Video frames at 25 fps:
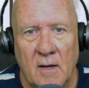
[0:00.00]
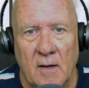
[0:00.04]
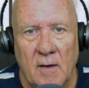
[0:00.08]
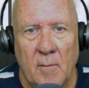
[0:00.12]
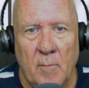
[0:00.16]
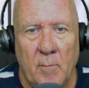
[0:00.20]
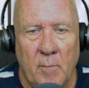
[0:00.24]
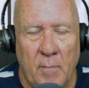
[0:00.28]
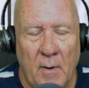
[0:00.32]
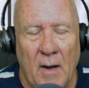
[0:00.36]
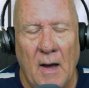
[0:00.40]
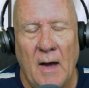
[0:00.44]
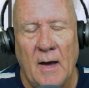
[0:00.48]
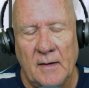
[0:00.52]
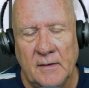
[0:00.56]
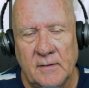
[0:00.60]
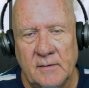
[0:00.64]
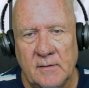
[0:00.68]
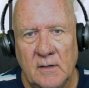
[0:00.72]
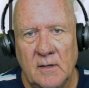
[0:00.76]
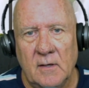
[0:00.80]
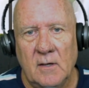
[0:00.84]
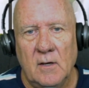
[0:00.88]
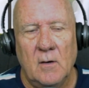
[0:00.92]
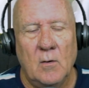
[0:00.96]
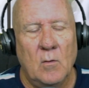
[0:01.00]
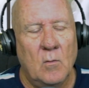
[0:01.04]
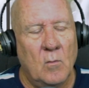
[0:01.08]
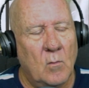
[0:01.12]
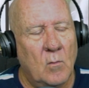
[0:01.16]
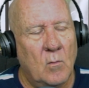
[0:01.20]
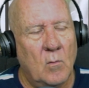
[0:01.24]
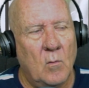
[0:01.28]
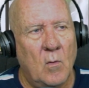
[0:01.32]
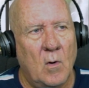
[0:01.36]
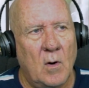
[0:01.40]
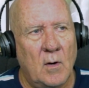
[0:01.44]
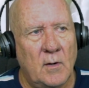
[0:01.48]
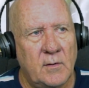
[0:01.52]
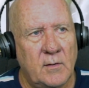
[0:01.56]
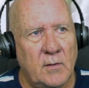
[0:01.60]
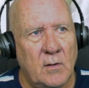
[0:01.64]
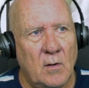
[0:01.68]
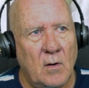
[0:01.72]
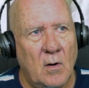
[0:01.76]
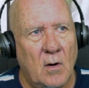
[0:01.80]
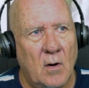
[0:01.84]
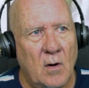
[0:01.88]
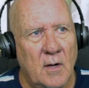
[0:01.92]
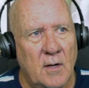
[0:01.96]
But what
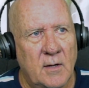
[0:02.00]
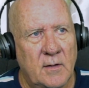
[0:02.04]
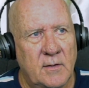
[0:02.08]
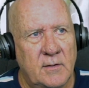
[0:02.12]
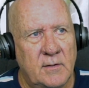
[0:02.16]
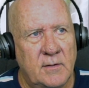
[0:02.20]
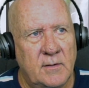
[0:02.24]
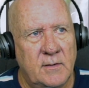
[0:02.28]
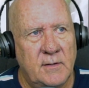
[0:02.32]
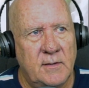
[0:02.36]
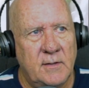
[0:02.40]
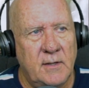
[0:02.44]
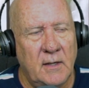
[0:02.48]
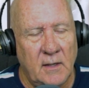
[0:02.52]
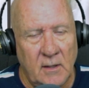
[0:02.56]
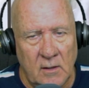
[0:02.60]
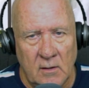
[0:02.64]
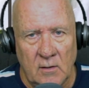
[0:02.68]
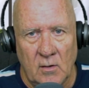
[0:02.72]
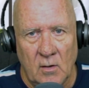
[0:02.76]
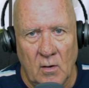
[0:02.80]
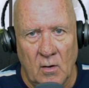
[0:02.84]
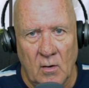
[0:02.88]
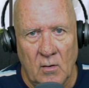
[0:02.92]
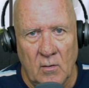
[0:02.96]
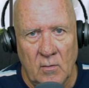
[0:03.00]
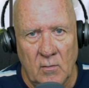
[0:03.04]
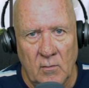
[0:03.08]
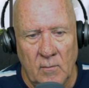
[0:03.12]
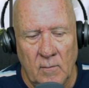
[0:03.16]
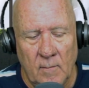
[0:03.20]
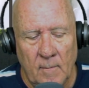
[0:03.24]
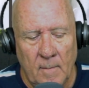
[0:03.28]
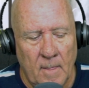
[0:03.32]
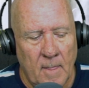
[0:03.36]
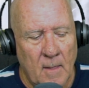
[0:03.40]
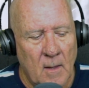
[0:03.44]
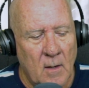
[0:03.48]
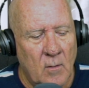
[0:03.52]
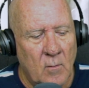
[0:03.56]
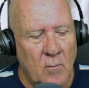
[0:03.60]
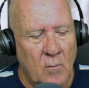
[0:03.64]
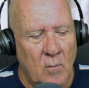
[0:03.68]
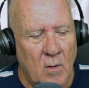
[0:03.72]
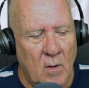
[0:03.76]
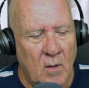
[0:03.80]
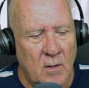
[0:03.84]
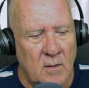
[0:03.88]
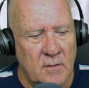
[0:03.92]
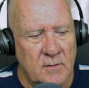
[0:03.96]
I didn't know
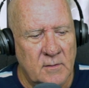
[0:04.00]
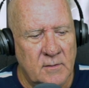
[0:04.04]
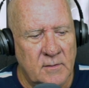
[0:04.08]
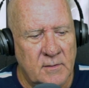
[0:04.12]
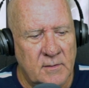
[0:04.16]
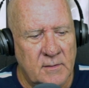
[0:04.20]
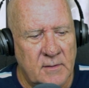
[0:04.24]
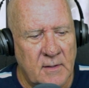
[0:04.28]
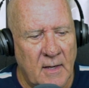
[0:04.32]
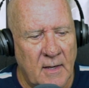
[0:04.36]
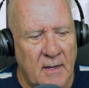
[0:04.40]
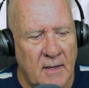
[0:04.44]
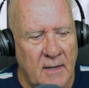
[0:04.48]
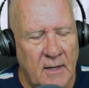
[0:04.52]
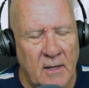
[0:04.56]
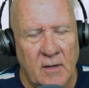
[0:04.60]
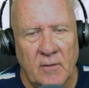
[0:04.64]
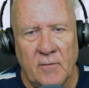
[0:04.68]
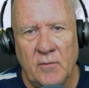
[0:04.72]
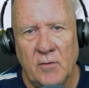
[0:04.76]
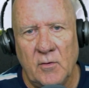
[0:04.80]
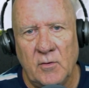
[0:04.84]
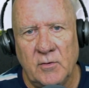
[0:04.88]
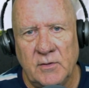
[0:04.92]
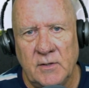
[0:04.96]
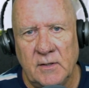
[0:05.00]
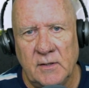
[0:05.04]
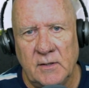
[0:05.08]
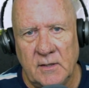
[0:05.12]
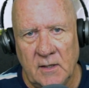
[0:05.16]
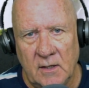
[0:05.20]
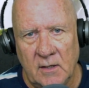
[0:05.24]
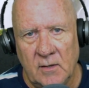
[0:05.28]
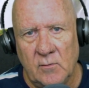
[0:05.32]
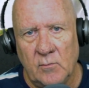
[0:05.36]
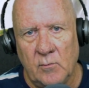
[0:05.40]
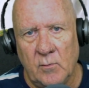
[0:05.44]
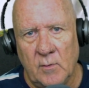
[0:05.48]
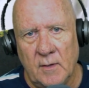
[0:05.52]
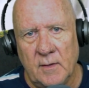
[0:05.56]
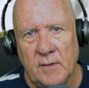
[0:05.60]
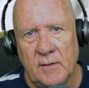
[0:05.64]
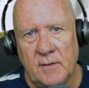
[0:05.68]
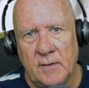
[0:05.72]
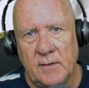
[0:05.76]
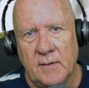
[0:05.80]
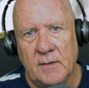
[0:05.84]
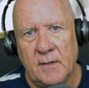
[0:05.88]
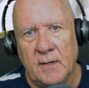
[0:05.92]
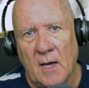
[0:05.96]
was an interview she did with
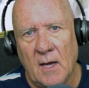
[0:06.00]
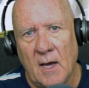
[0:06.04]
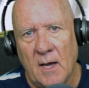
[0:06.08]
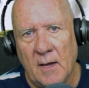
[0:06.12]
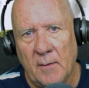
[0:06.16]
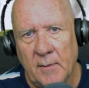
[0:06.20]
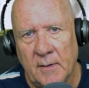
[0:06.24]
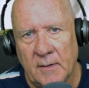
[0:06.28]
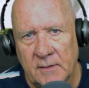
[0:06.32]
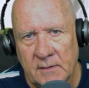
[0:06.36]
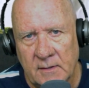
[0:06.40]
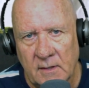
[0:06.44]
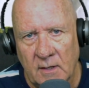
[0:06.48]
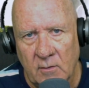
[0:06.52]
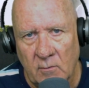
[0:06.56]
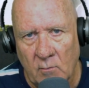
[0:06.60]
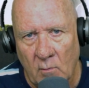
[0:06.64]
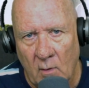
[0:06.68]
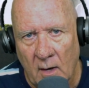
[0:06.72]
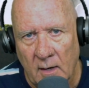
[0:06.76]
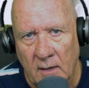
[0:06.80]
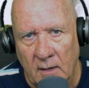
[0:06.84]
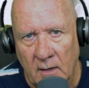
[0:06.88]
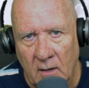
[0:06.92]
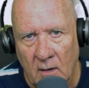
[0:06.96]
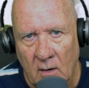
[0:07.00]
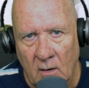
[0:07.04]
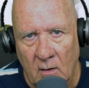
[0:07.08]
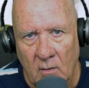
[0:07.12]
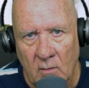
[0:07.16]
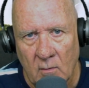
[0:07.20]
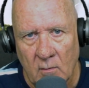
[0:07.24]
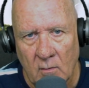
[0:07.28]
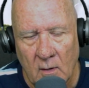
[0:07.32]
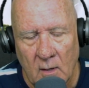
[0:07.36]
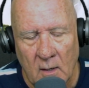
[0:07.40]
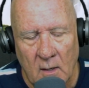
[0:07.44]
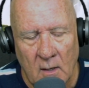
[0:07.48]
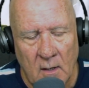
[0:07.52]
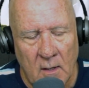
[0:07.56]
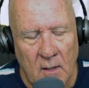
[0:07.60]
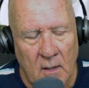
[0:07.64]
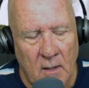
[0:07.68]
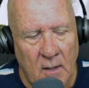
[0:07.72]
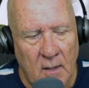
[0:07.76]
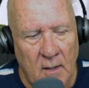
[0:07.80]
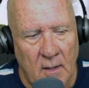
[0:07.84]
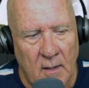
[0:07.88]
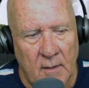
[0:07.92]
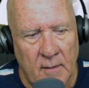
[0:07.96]
the ABC radio
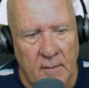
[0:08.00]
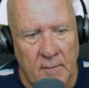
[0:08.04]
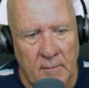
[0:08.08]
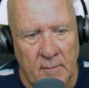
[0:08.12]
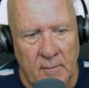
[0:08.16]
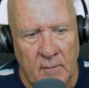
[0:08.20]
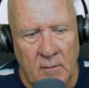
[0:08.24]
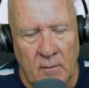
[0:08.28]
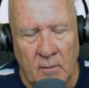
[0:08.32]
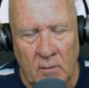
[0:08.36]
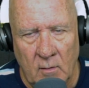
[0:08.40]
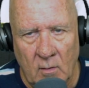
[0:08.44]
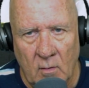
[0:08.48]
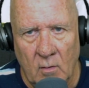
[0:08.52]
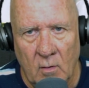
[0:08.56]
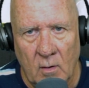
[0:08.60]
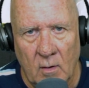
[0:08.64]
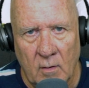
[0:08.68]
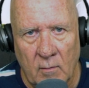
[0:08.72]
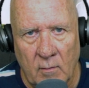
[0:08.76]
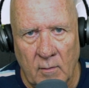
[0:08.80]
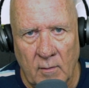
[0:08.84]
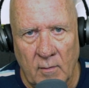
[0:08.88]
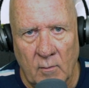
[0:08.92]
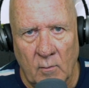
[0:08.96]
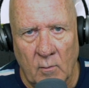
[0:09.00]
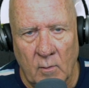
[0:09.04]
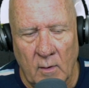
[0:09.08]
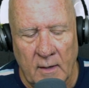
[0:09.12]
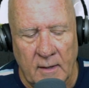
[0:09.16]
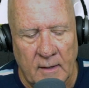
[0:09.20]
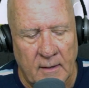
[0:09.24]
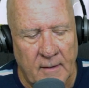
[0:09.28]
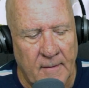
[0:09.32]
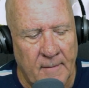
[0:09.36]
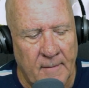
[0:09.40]
earlier in the week.